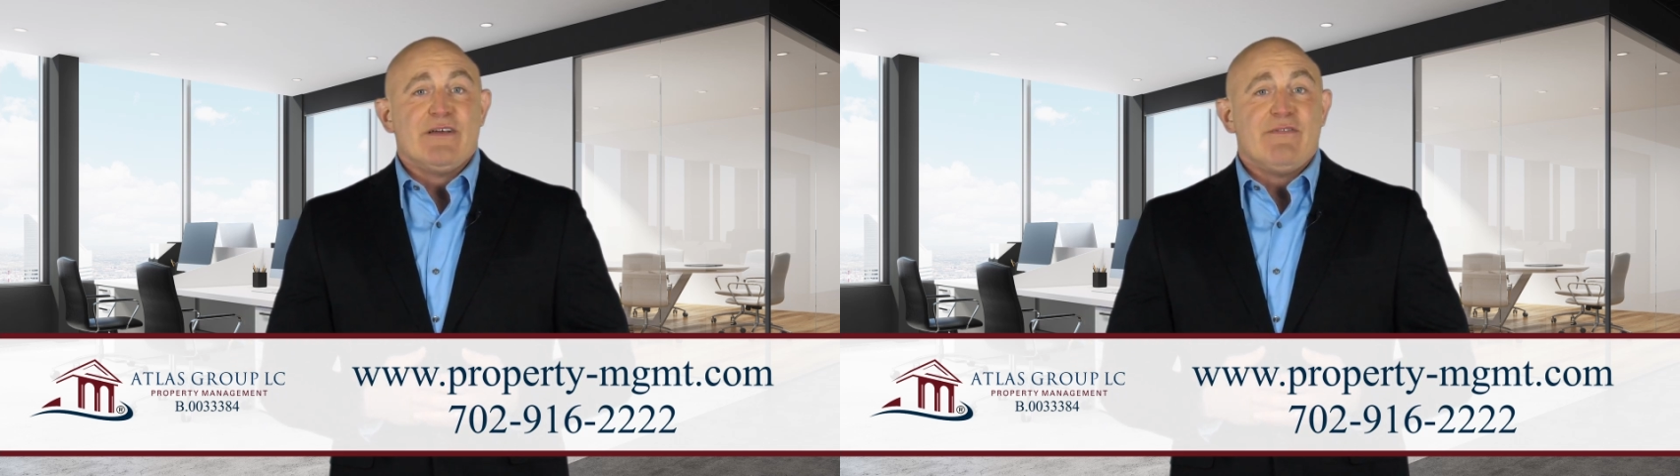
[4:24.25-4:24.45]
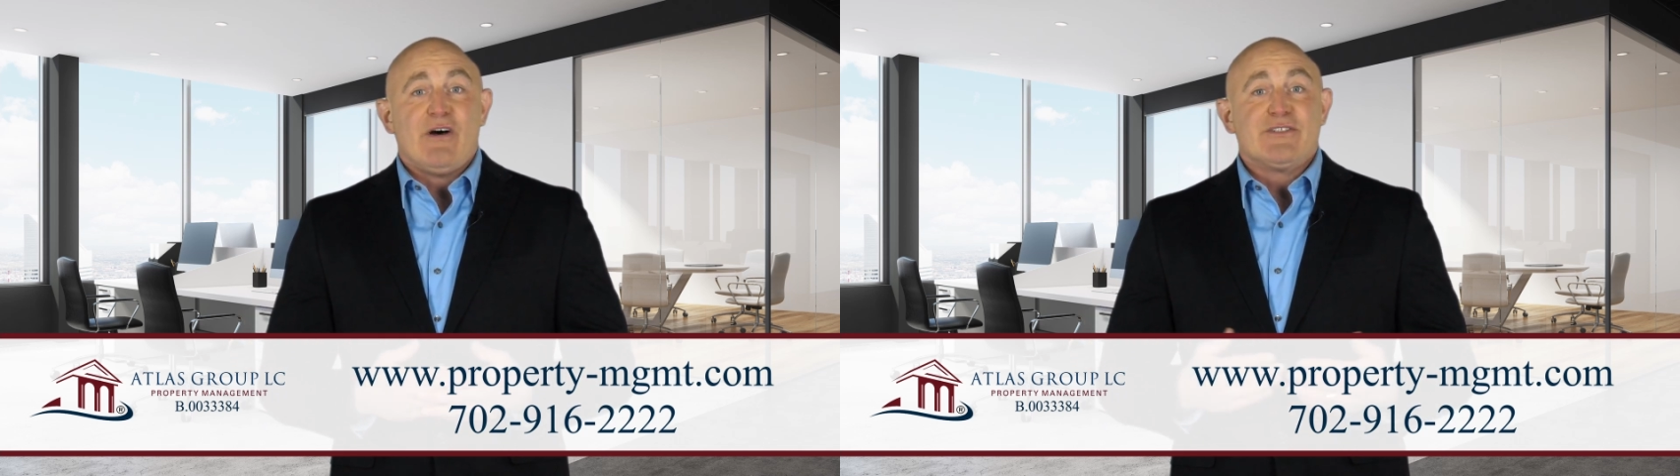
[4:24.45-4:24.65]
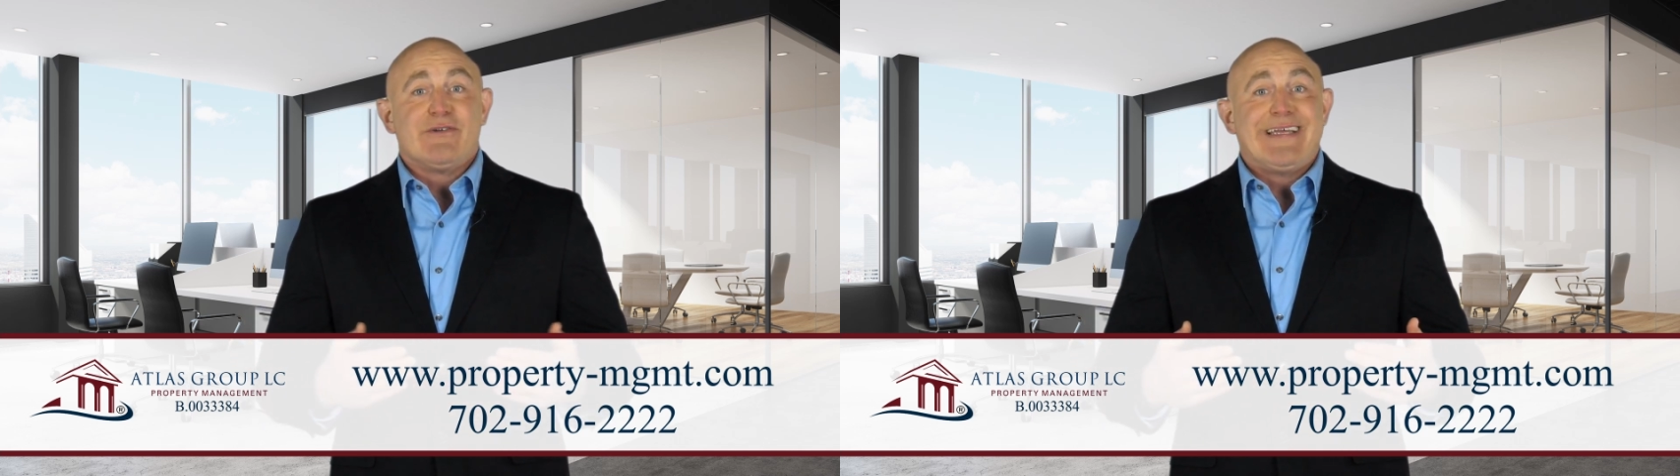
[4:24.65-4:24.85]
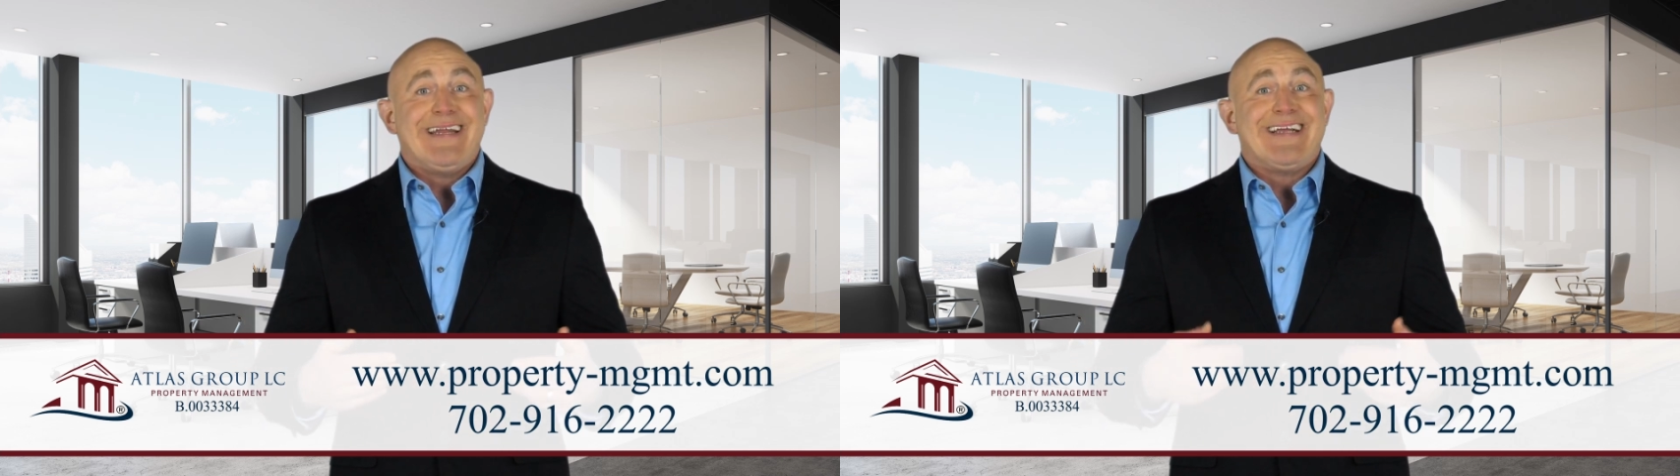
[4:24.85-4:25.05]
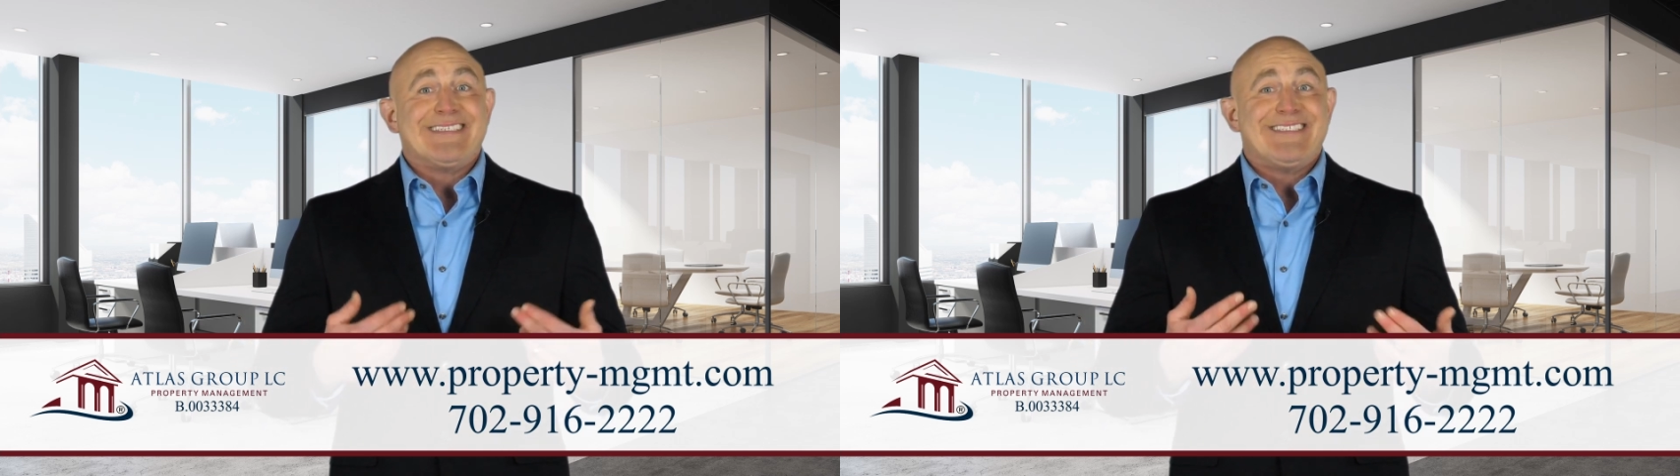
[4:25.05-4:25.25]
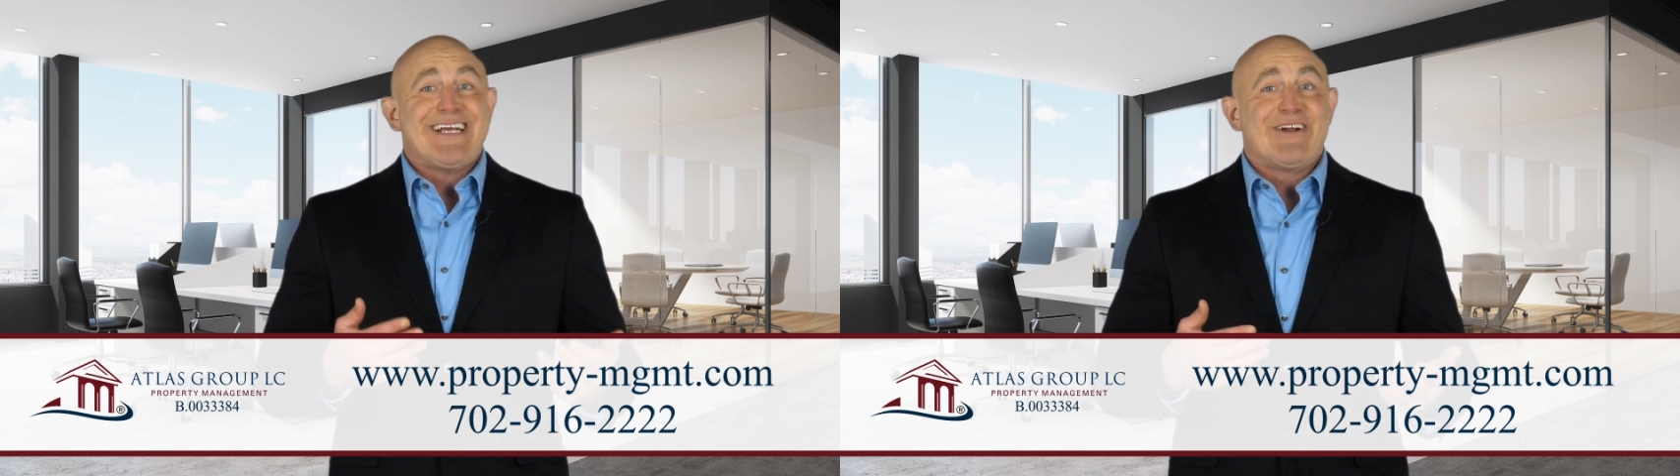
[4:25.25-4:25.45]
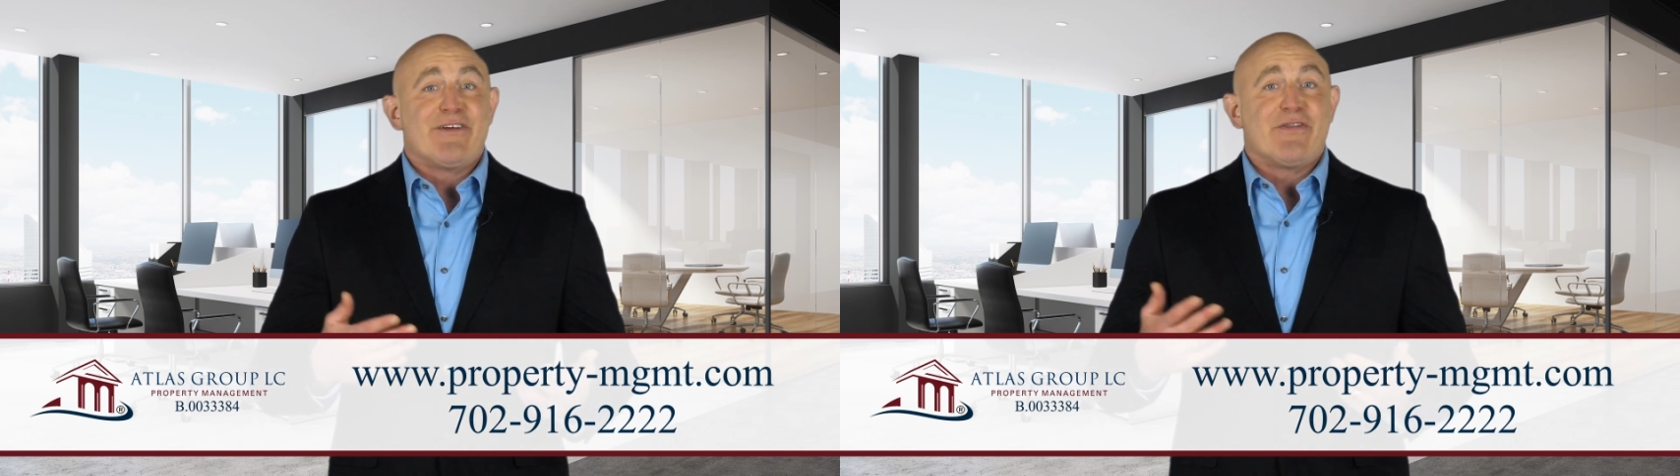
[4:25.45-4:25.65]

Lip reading: of also getting a second or